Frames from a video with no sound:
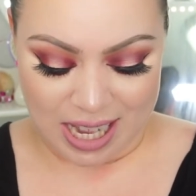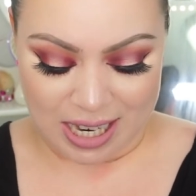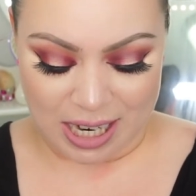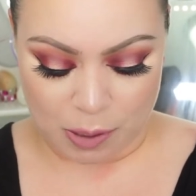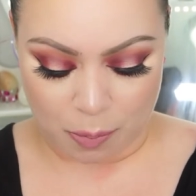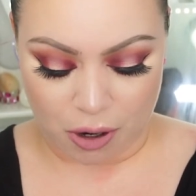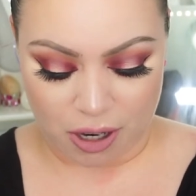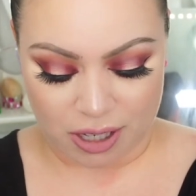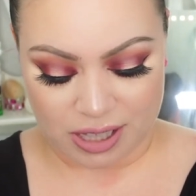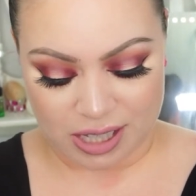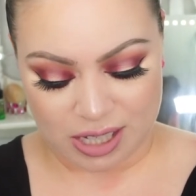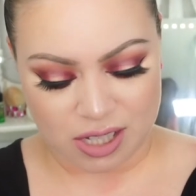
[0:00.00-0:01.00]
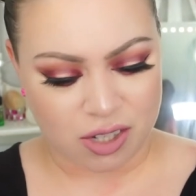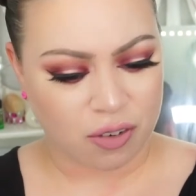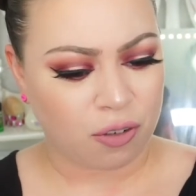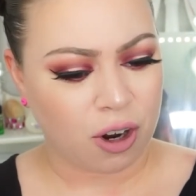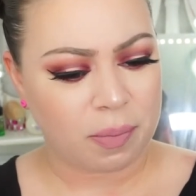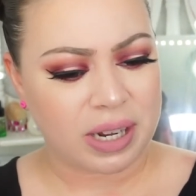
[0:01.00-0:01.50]
Next product is
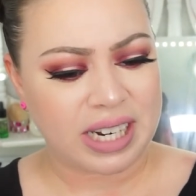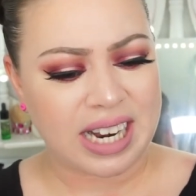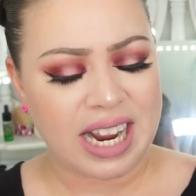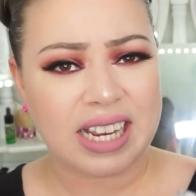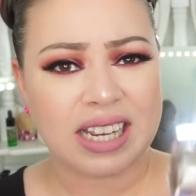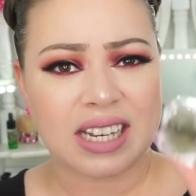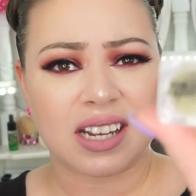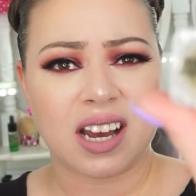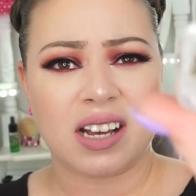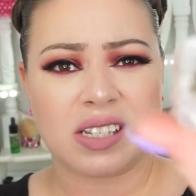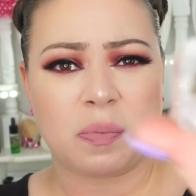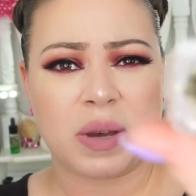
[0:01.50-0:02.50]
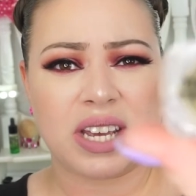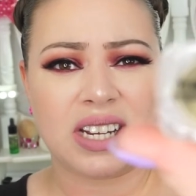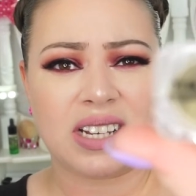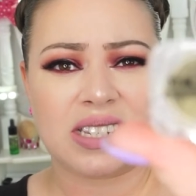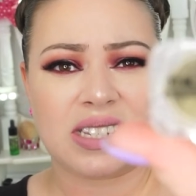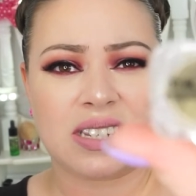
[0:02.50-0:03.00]
from Naked
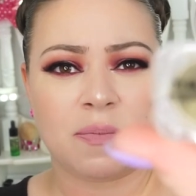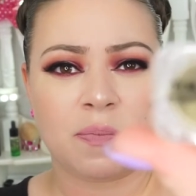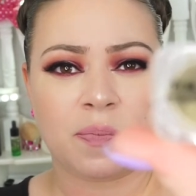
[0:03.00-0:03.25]
Cosmetics.